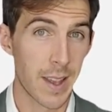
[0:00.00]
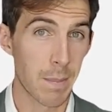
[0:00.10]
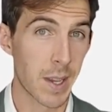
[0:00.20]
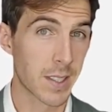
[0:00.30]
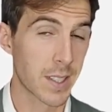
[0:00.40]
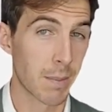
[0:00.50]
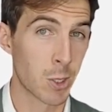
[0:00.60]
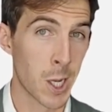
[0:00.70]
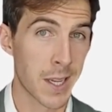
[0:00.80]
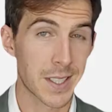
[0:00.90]
that make
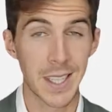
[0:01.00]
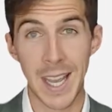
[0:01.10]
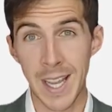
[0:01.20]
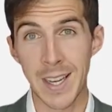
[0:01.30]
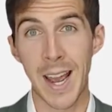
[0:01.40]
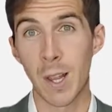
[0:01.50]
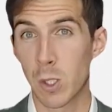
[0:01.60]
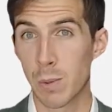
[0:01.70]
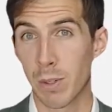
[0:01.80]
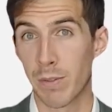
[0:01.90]
subjects
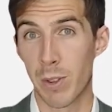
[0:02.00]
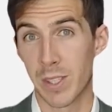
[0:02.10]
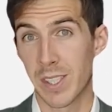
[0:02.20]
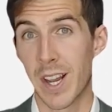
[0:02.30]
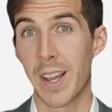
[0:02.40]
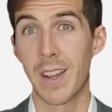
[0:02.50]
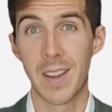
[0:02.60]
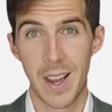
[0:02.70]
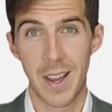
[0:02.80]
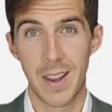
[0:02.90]
ineligible for the study.